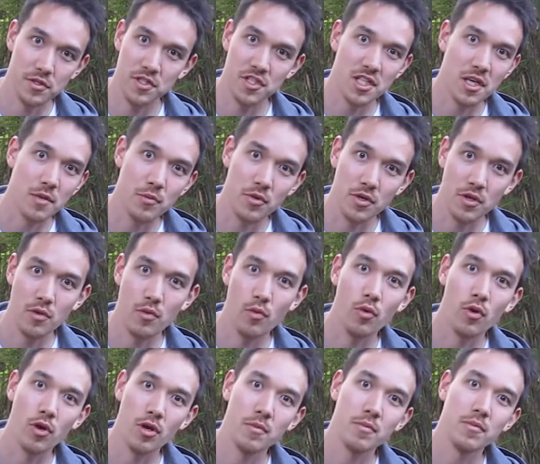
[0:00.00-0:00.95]
summer
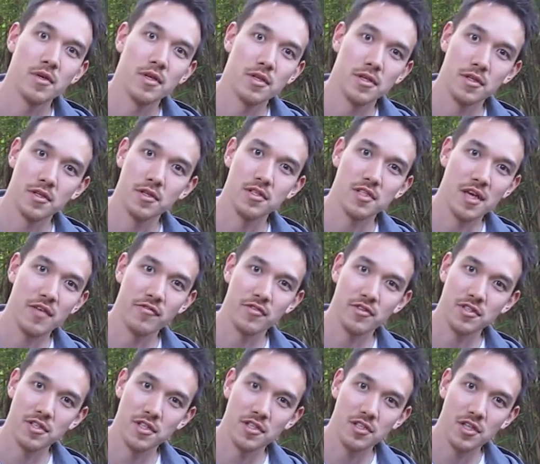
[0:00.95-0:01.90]
warm in San
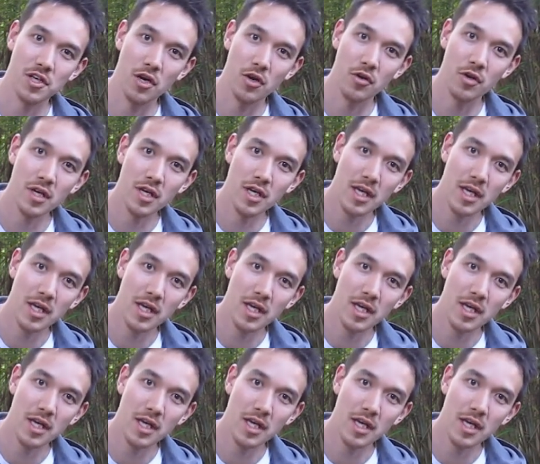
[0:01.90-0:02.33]
Francisco,